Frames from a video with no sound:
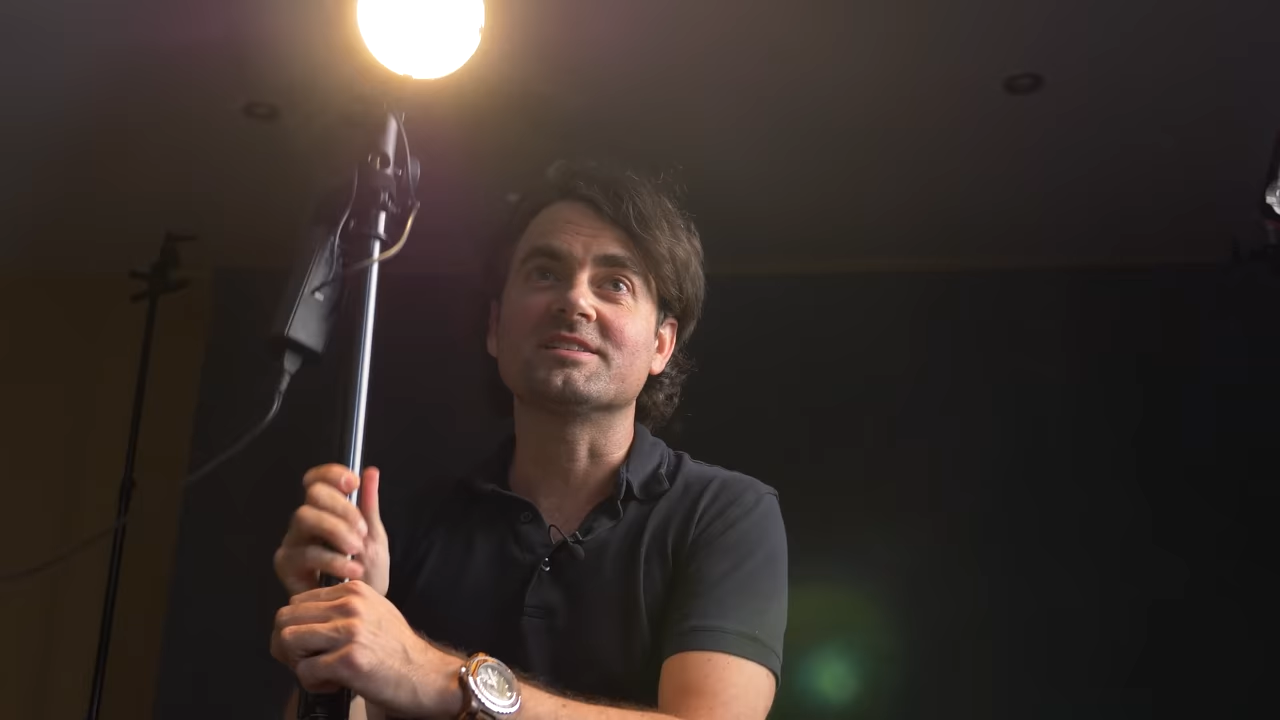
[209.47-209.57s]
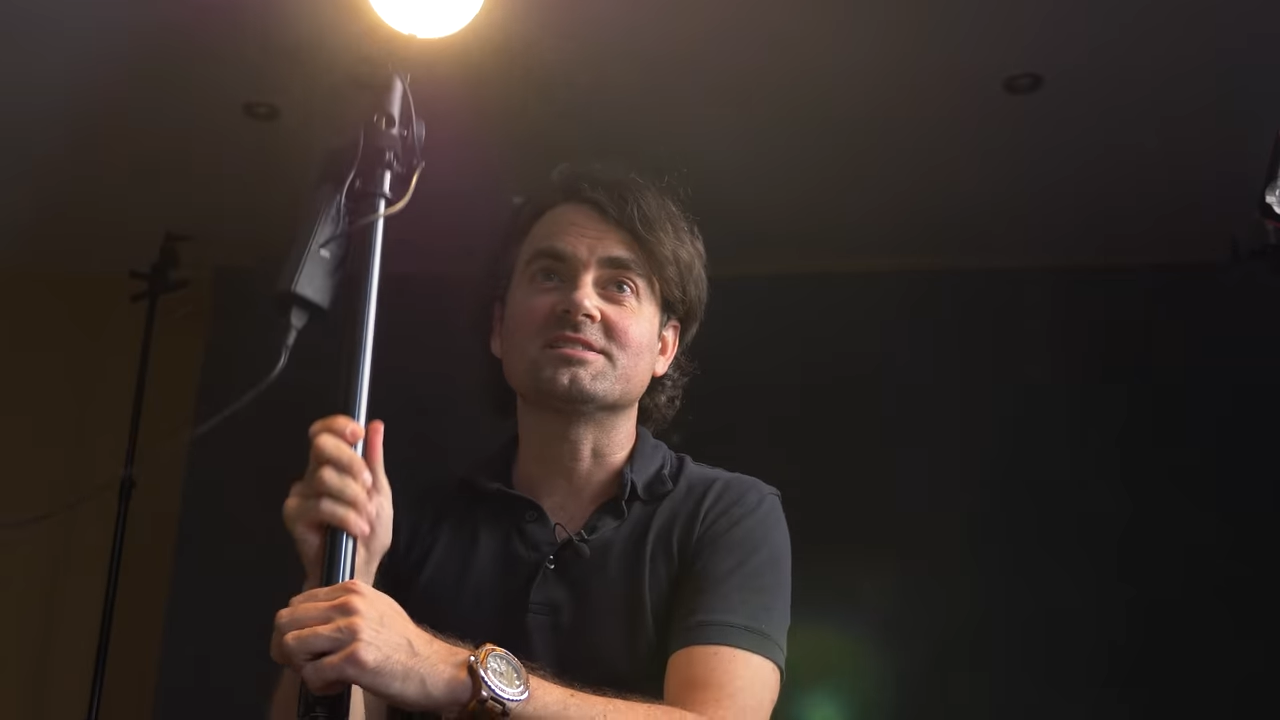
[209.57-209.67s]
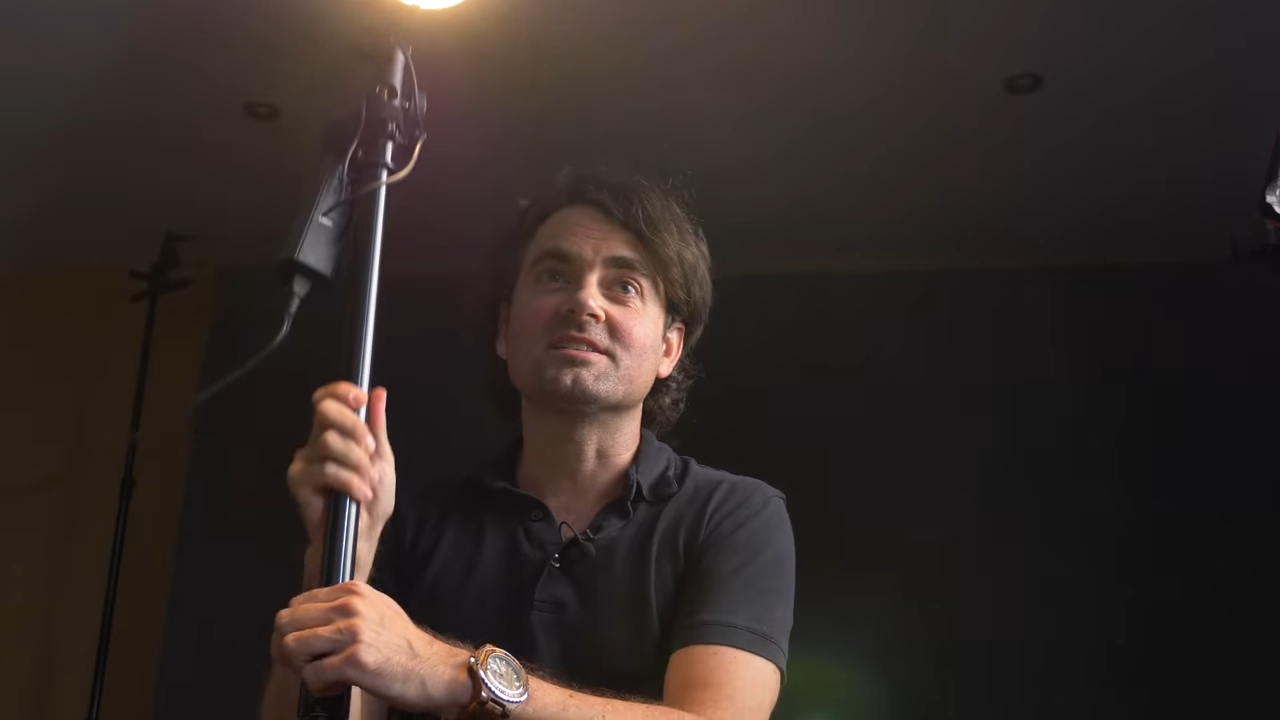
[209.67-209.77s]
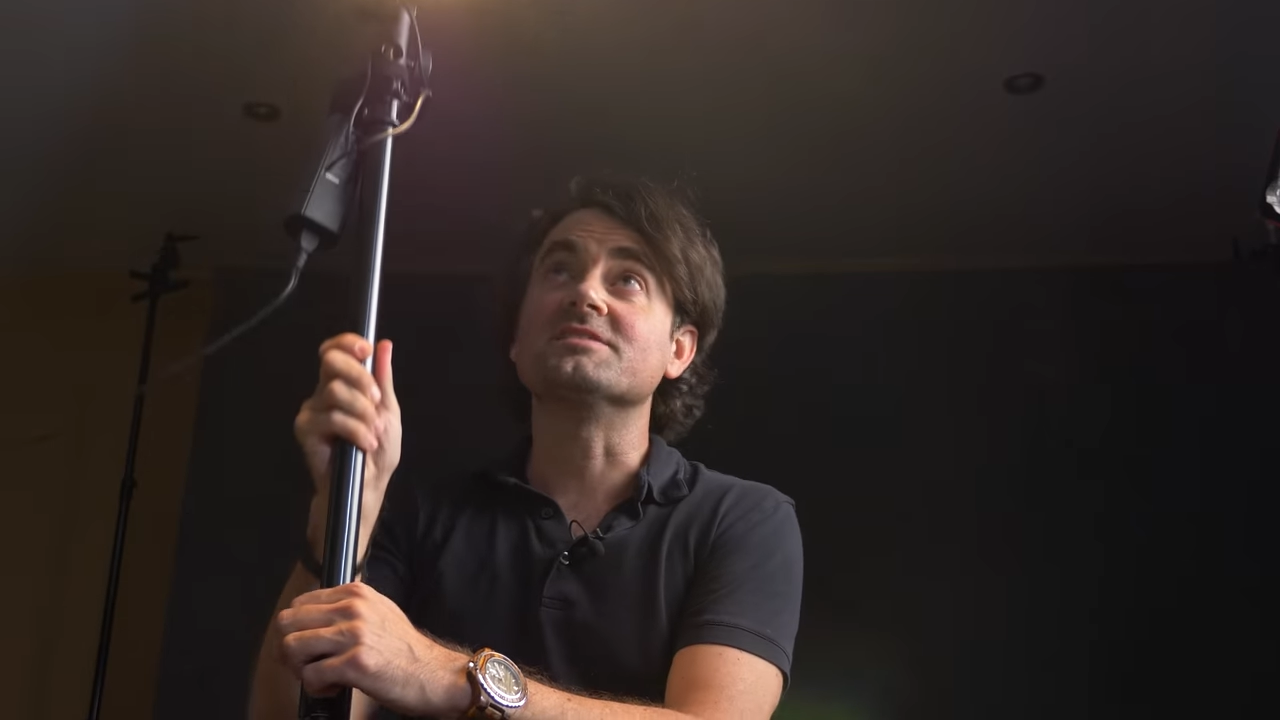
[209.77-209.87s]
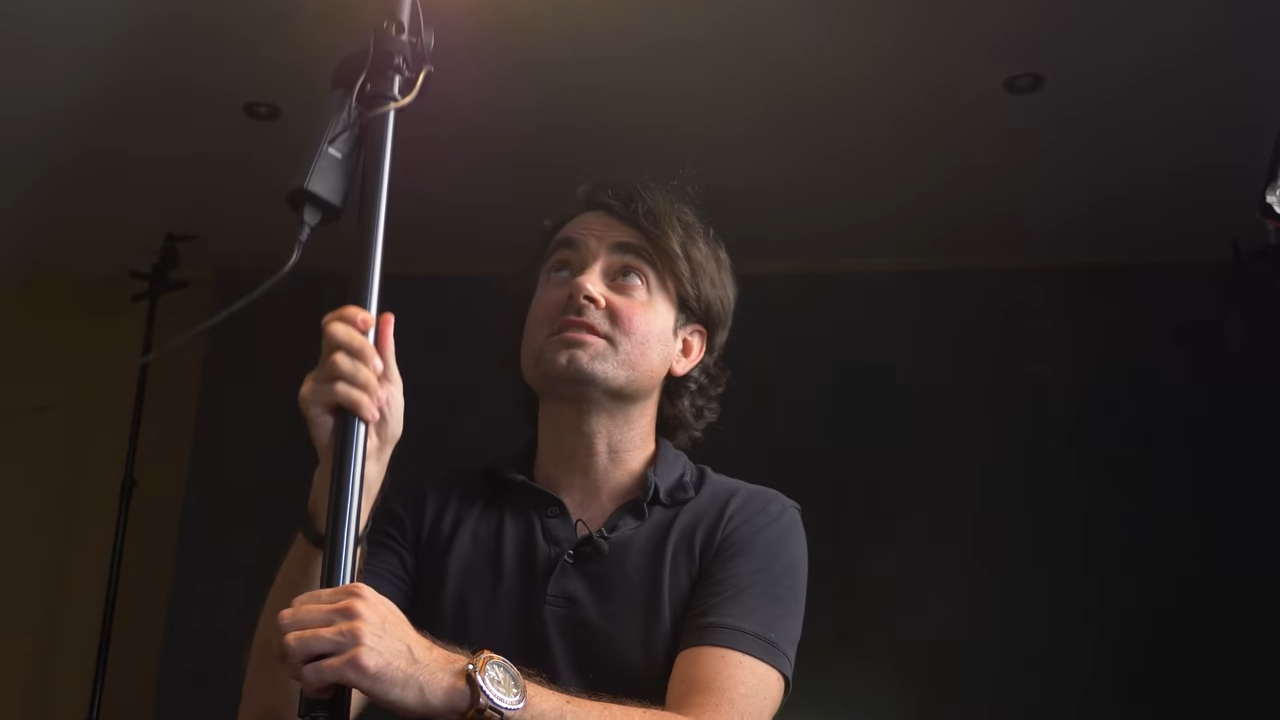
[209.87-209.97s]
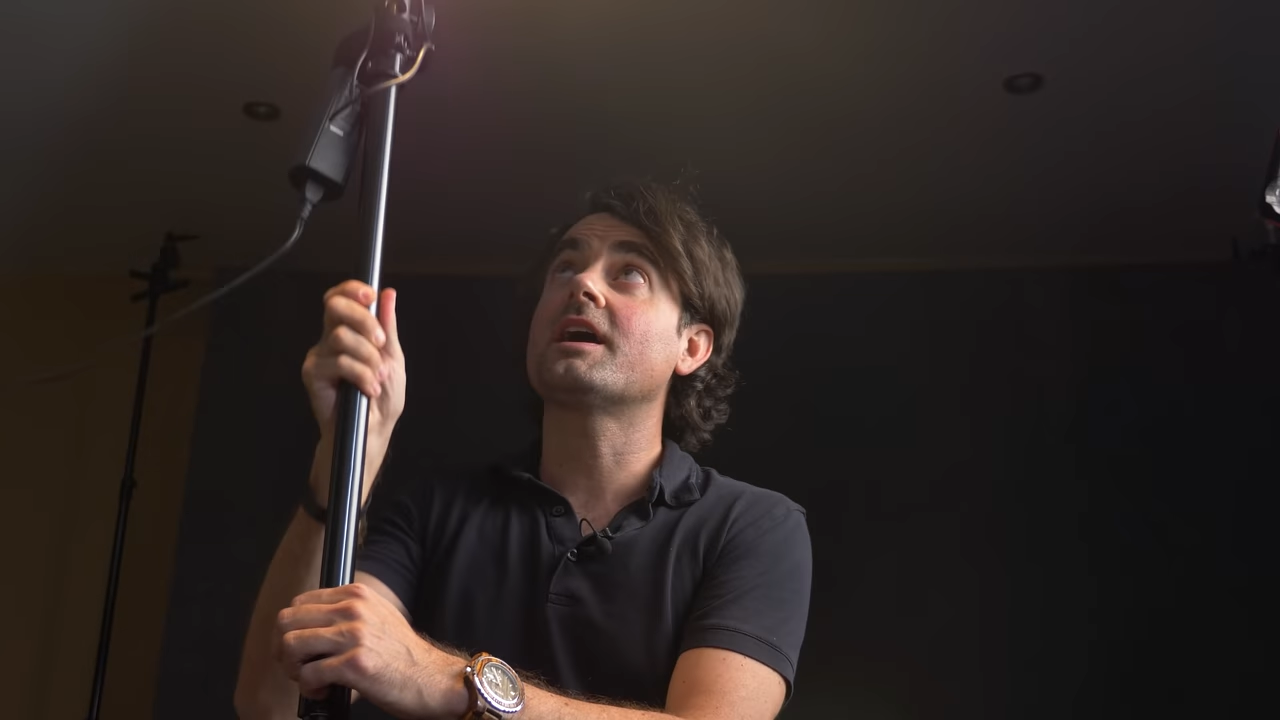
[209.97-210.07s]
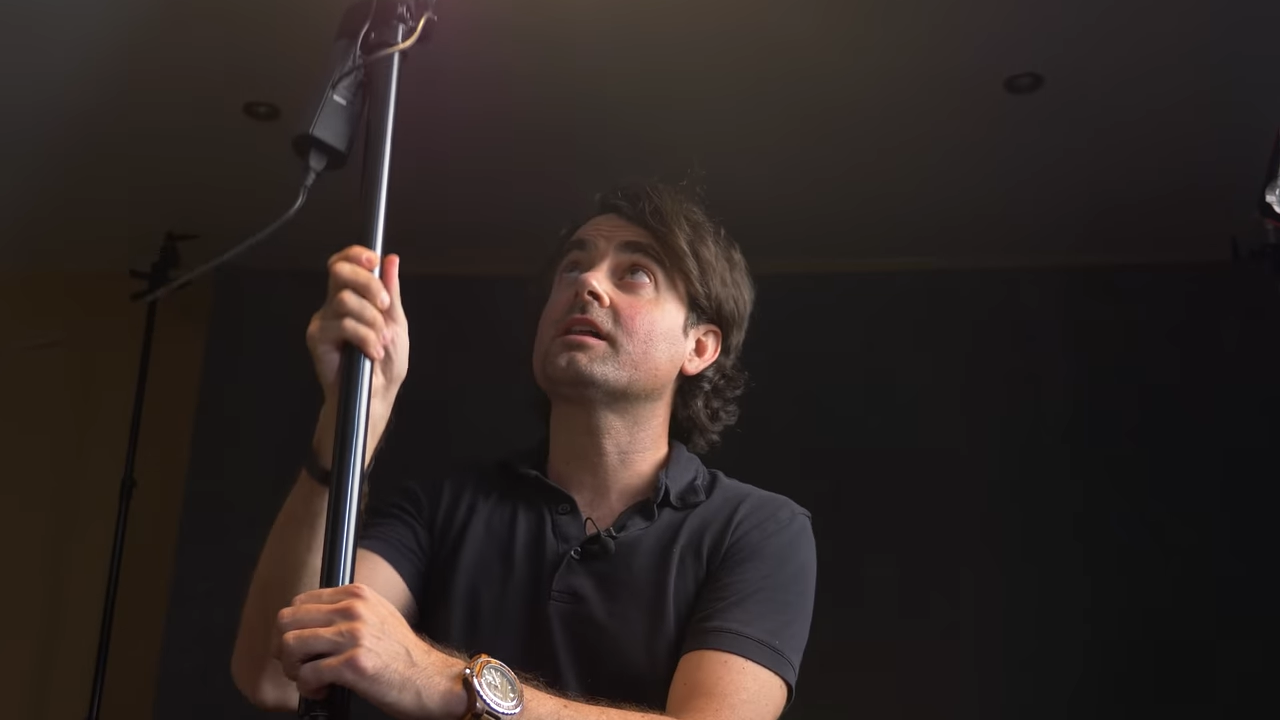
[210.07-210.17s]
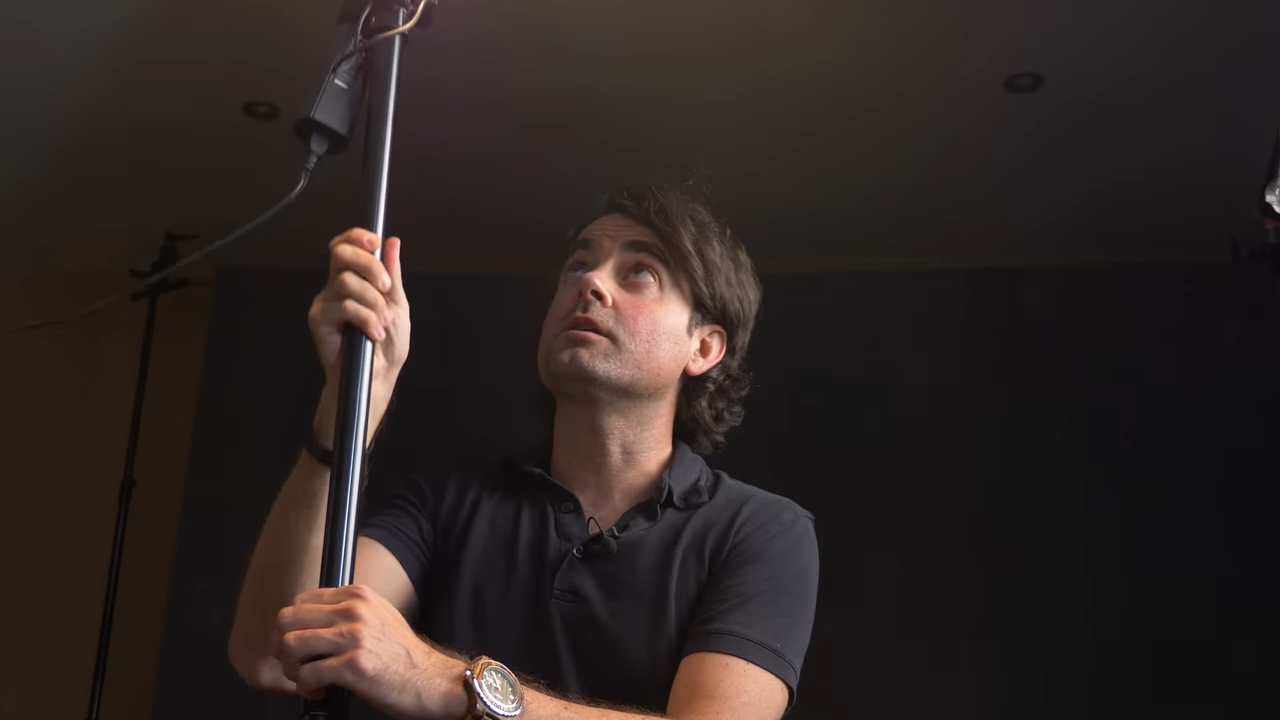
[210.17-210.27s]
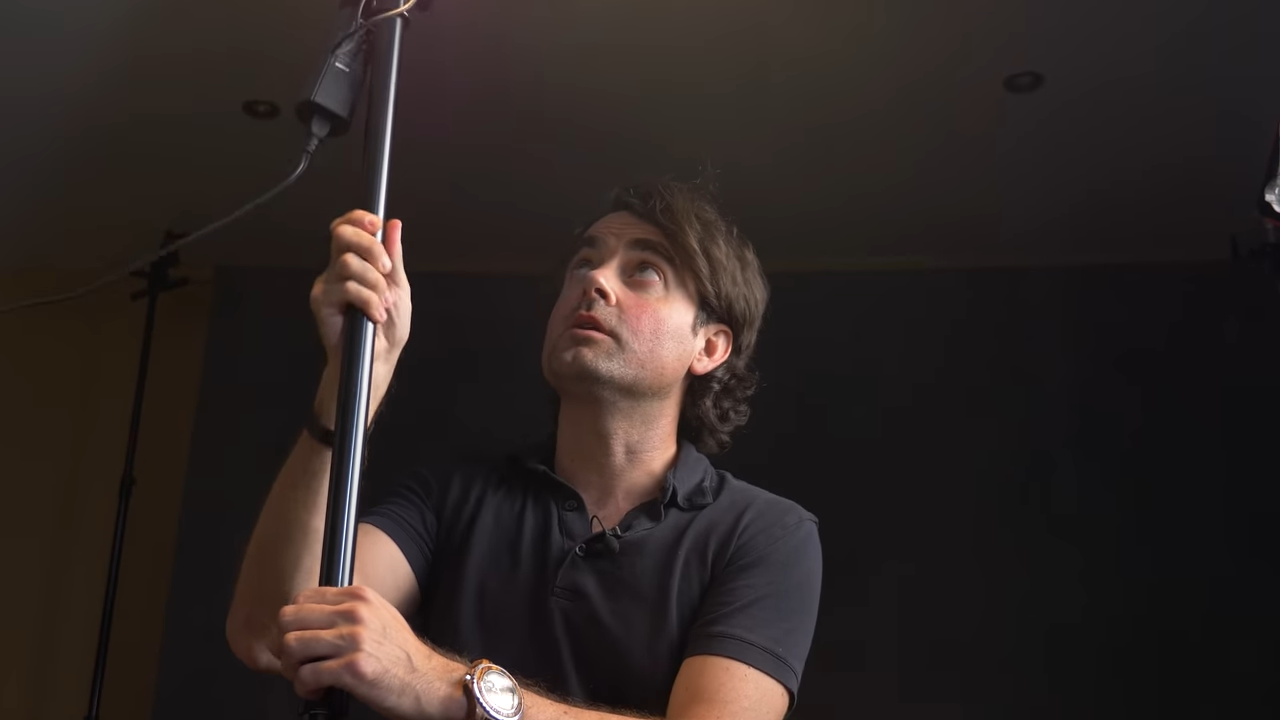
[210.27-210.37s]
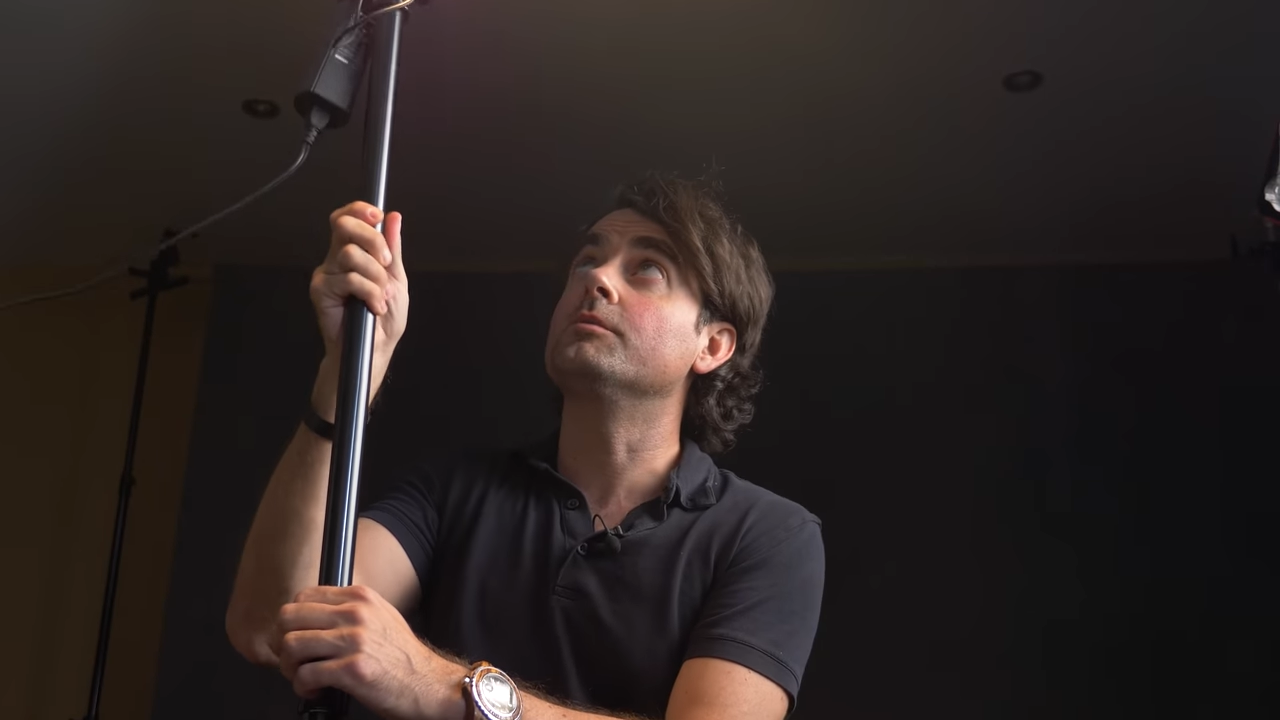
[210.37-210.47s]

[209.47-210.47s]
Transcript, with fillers: can see exactly